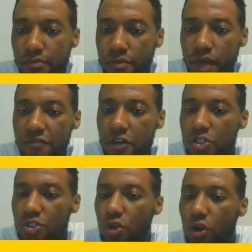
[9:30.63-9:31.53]
I've heard
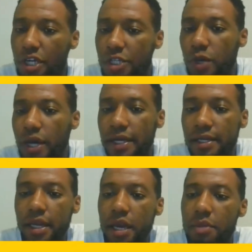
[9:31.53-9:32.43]
stories where,
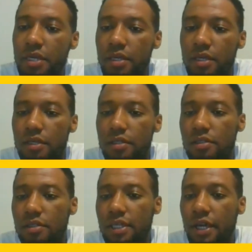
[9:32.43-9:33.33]
you get me,
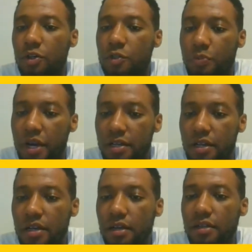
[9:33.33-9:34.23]
girl's
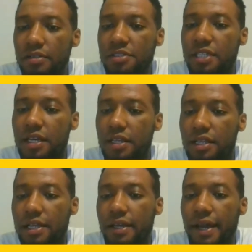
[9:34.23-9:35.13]
pregnant.
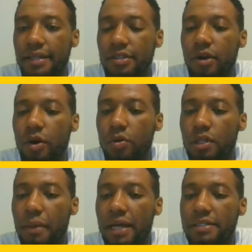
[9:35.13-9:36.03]
And you know,
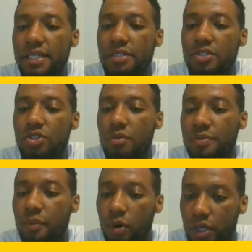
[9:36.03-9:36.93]
the man said, stop
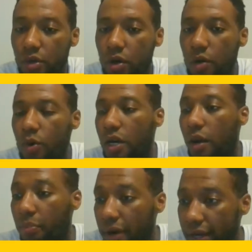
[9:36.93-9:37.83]
smoking or we're going to
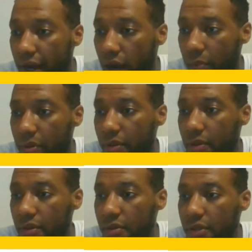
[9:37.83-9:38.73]
break up.
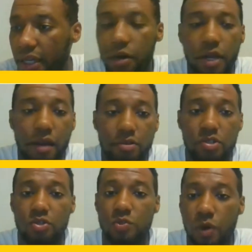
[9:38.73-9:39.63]
The girl carries
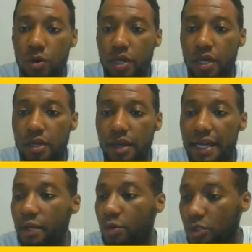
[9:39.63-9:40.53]
on smoking
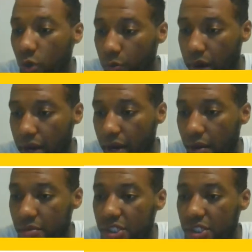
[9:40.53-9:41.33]
and there was no breakup.